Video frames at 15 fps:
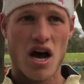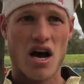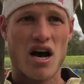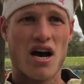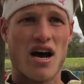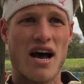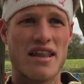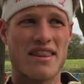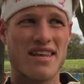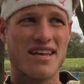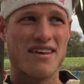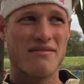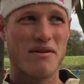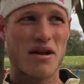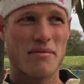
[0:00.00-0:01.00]
I
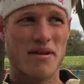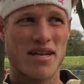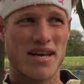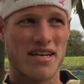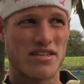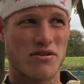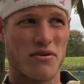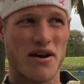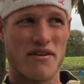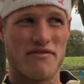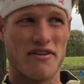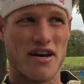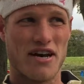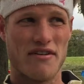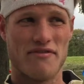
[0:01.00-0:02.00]
think it might have been like
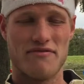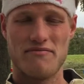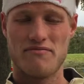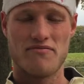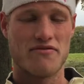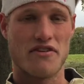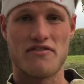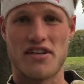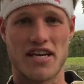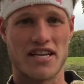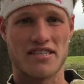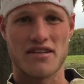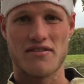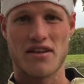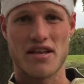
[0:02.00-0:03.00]

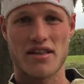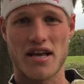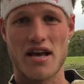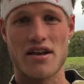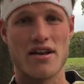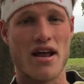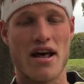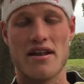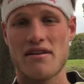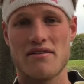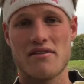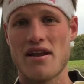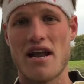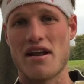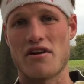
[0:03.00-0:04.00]
25:15, something like that.
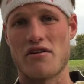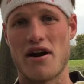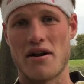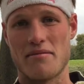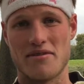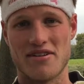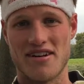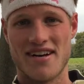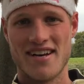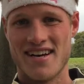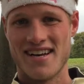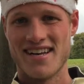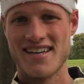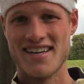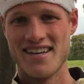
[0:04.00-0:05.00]
Not incredible,
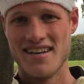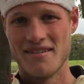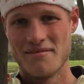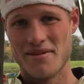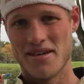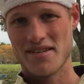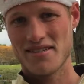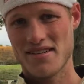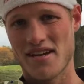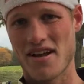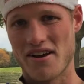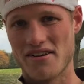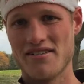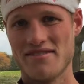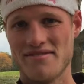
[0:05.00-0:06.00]
but you
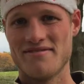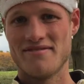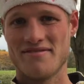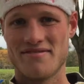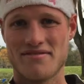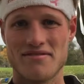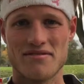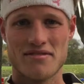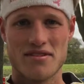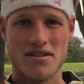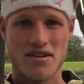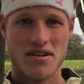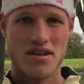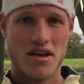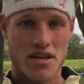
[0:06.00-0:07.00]
know. But good for this
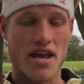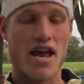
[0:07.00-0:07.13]
course.